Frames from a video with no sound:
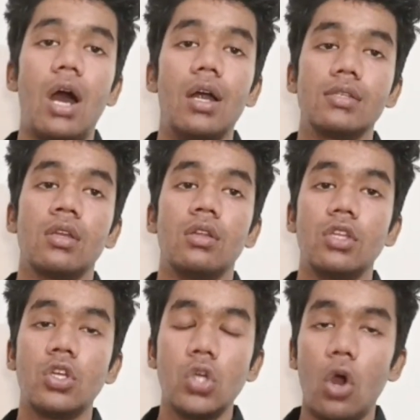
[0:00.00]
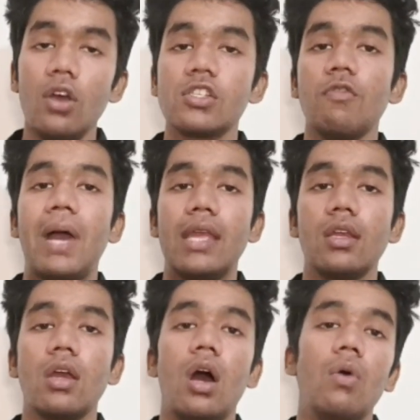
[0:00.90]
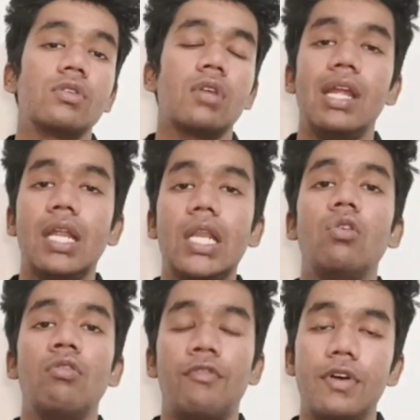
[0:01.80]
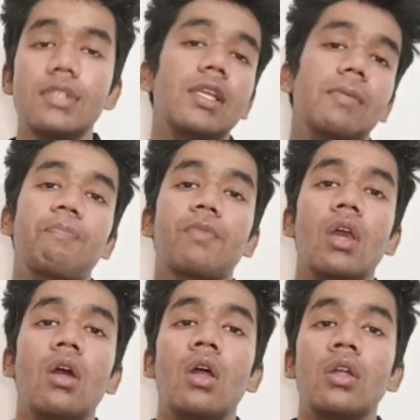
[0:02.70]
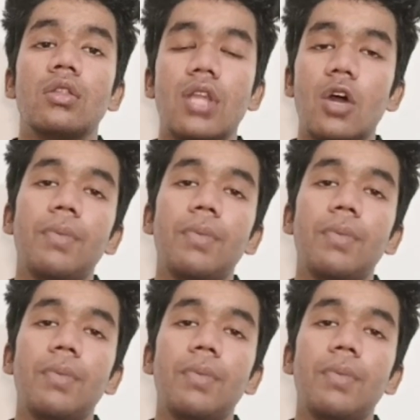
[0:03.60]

the cost of buying a house include firstly, the down payment.